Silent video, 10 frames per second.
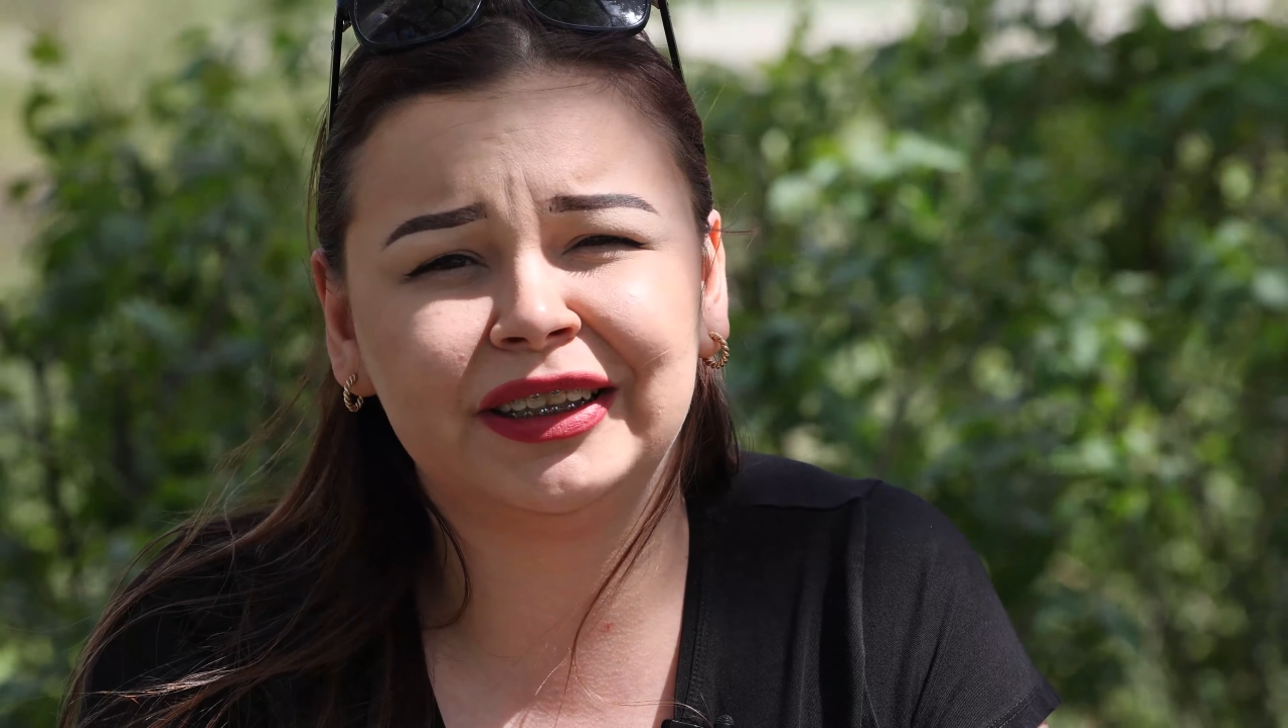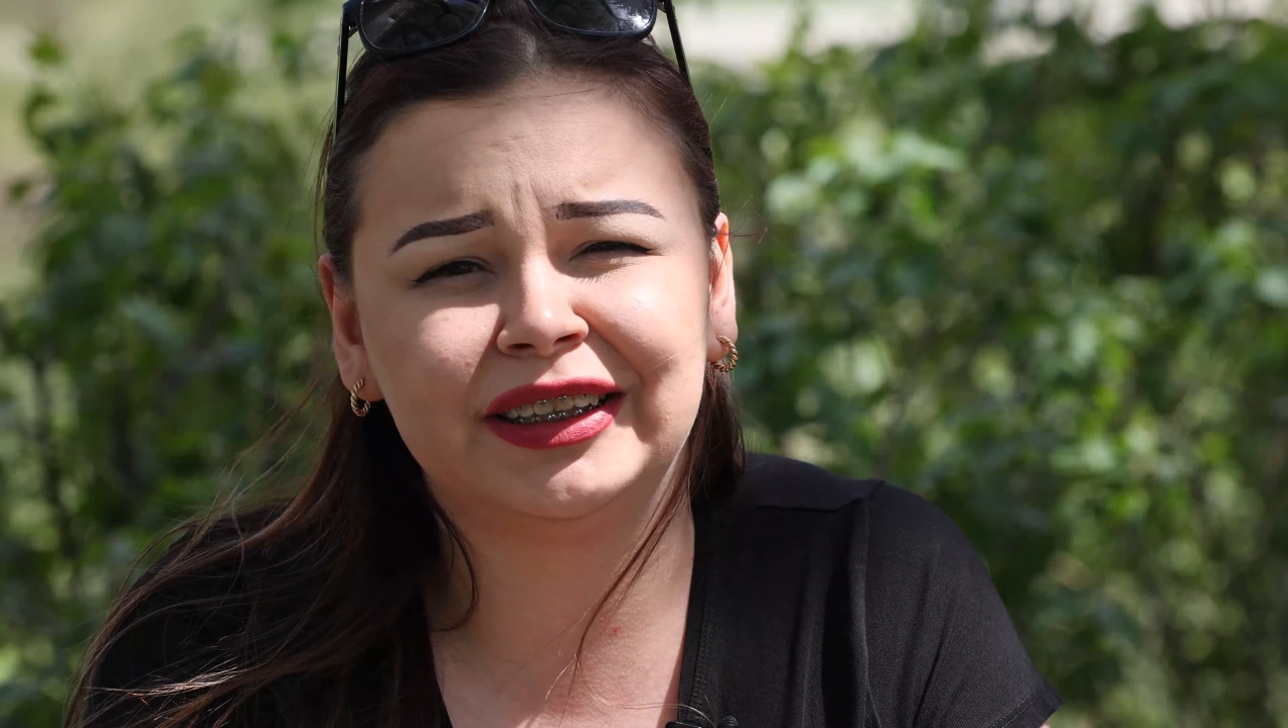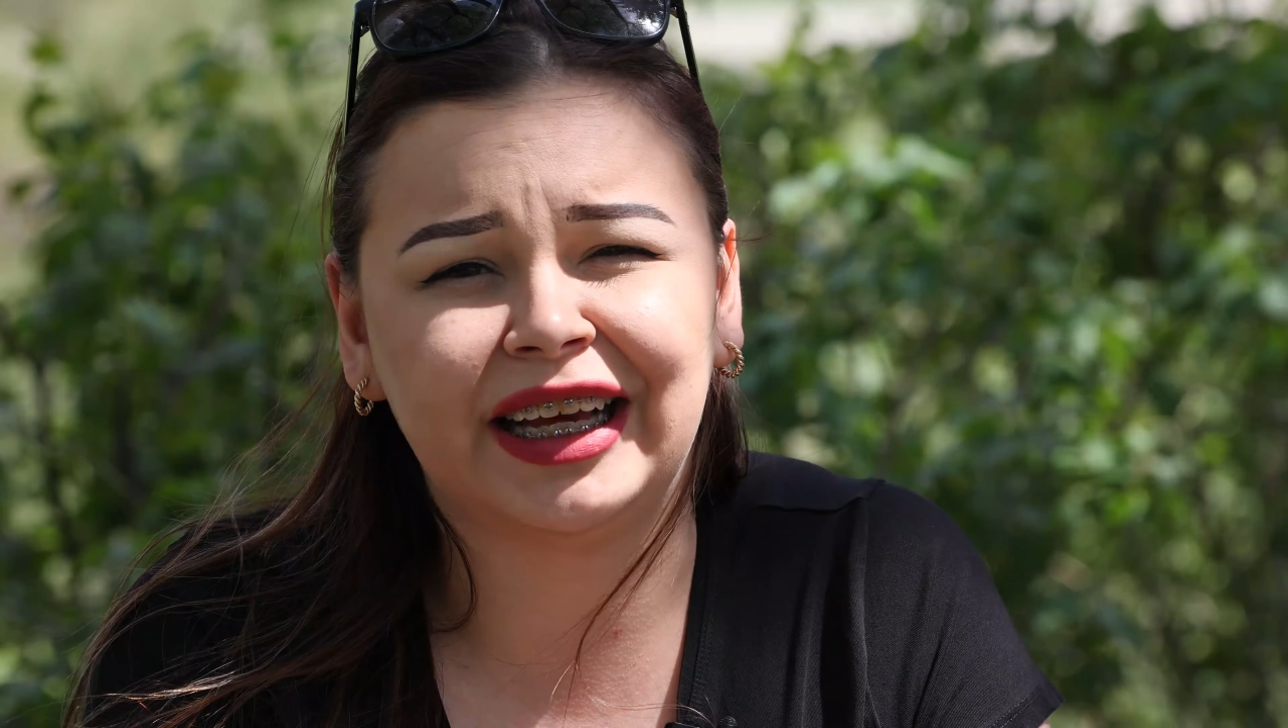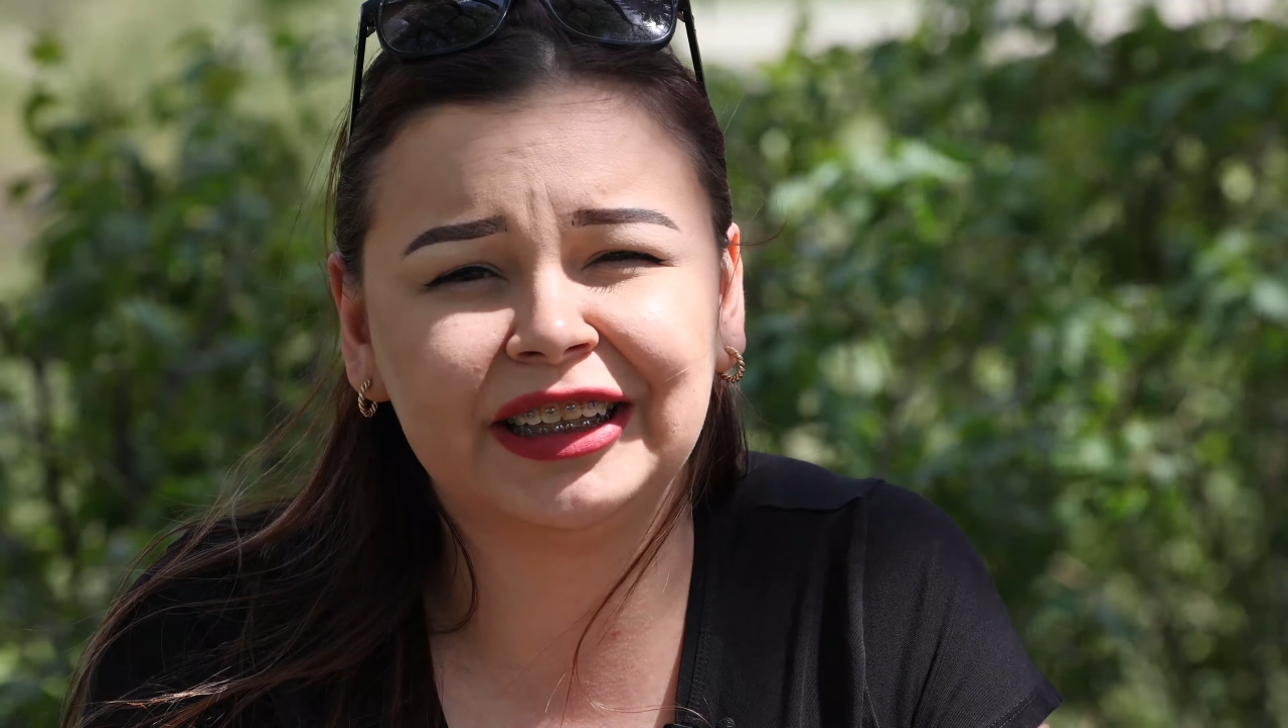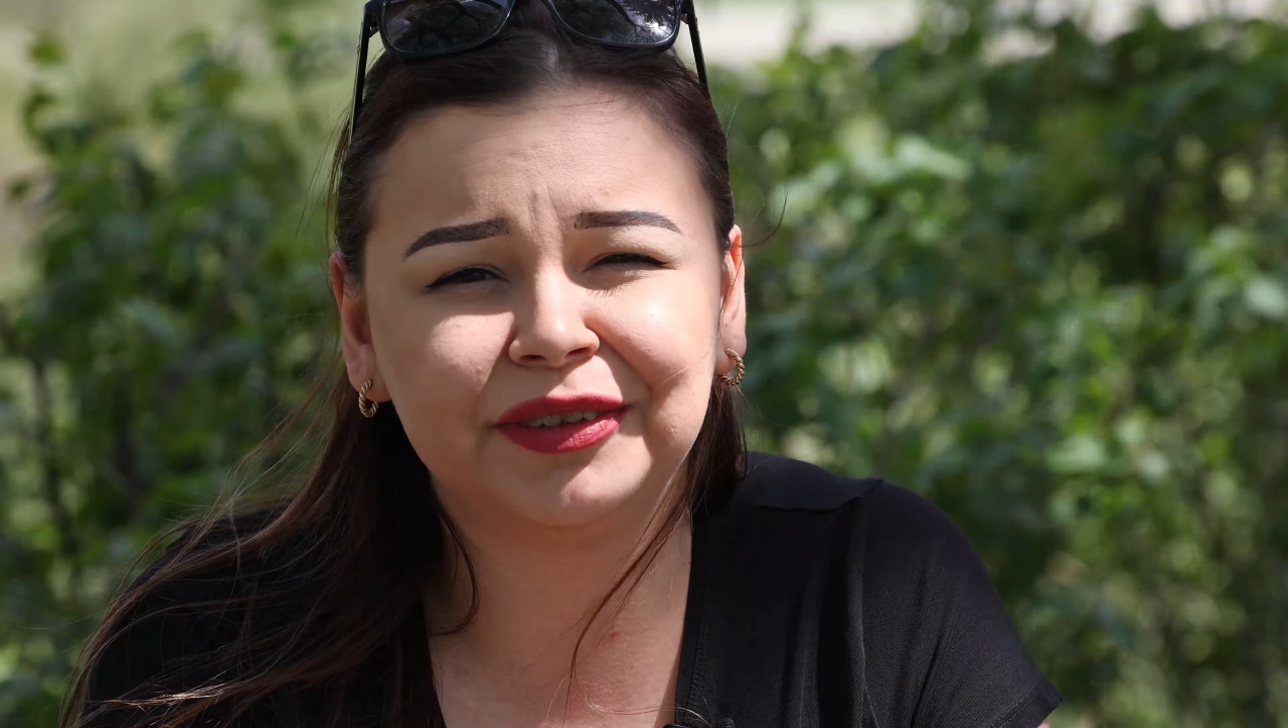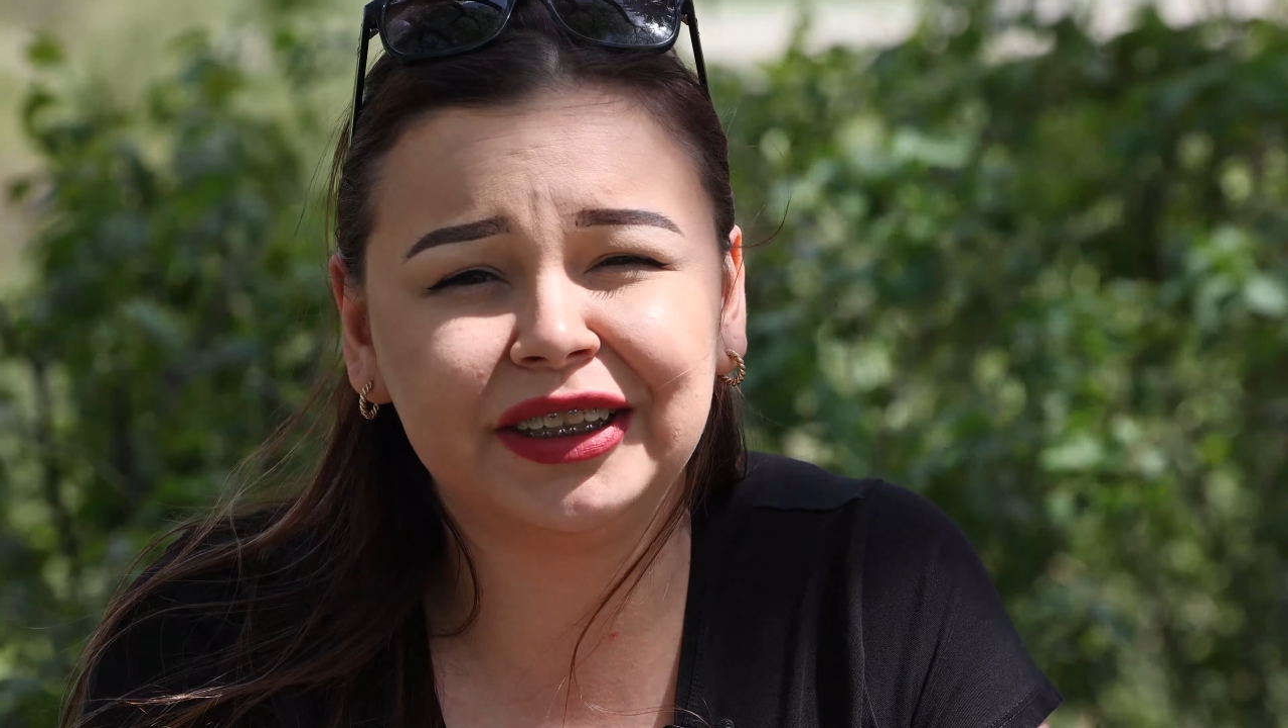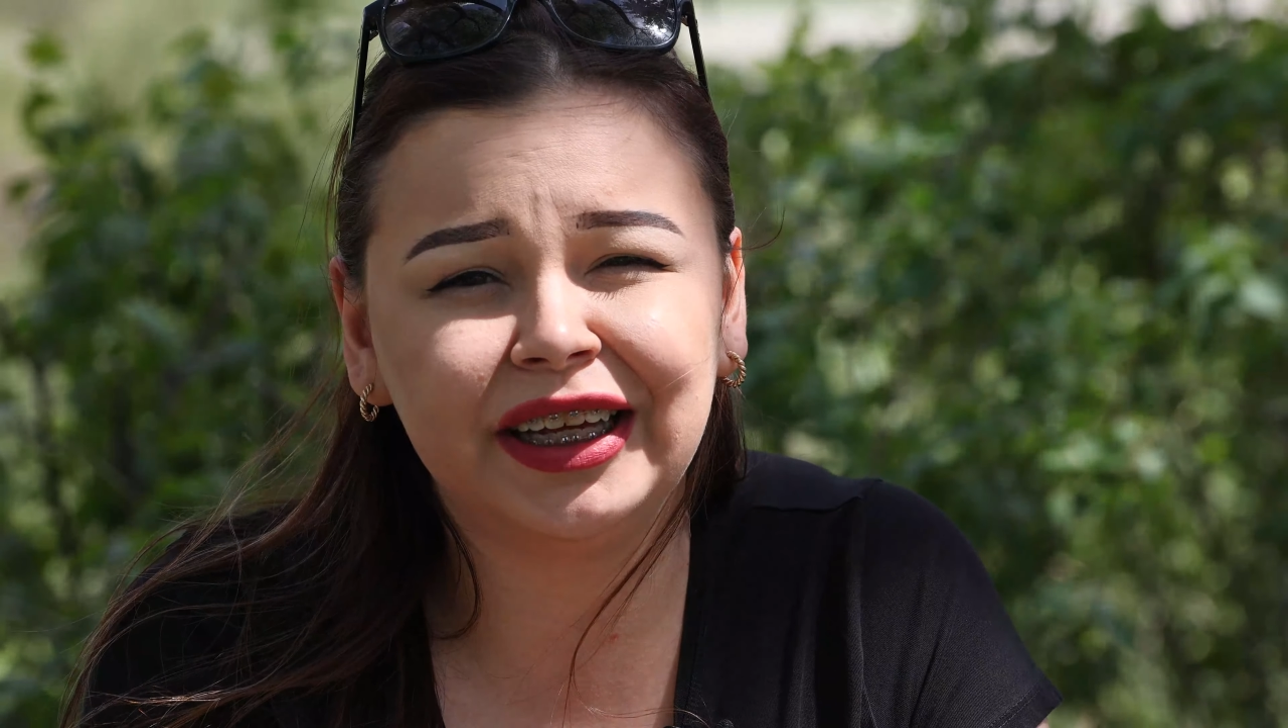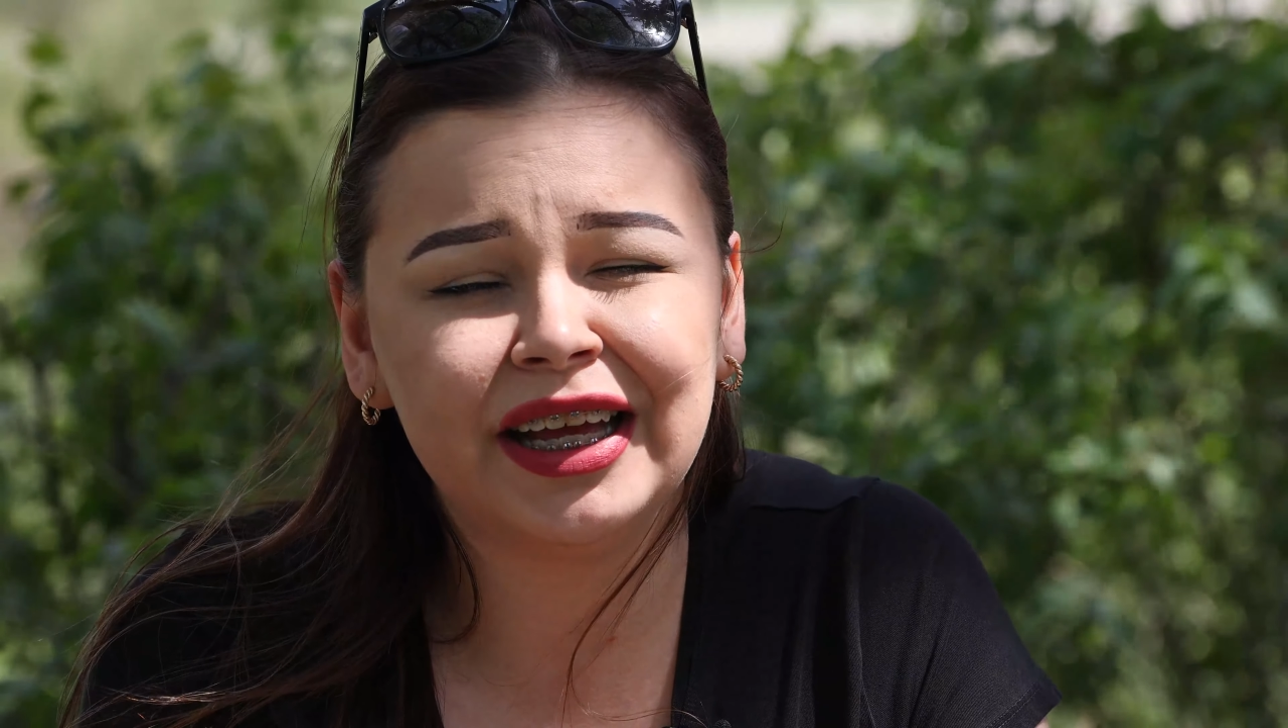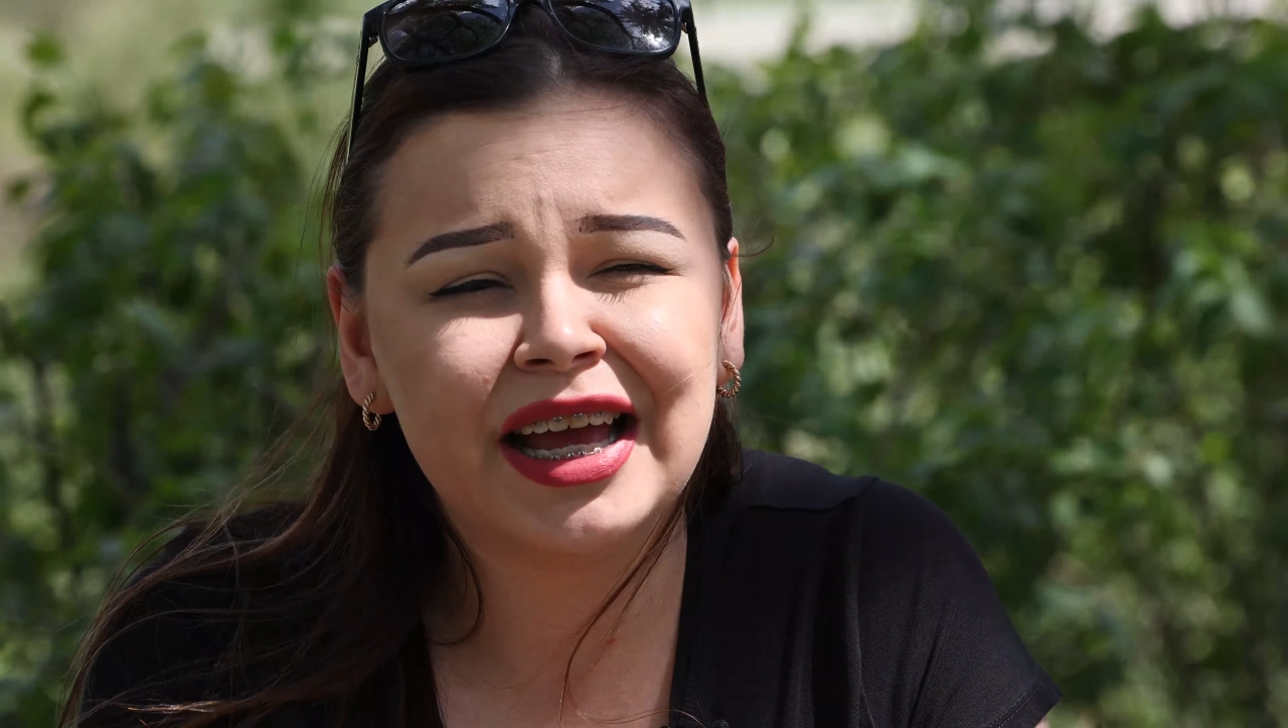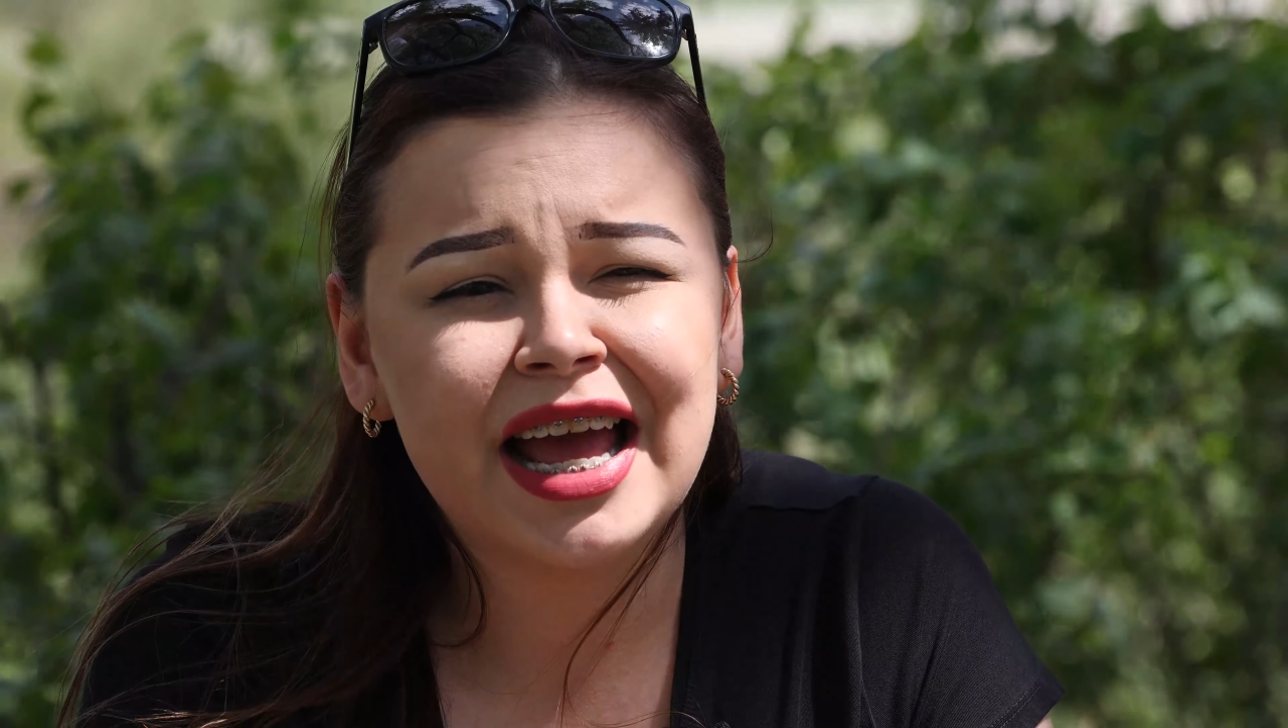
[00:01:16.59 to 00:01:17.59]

successfully.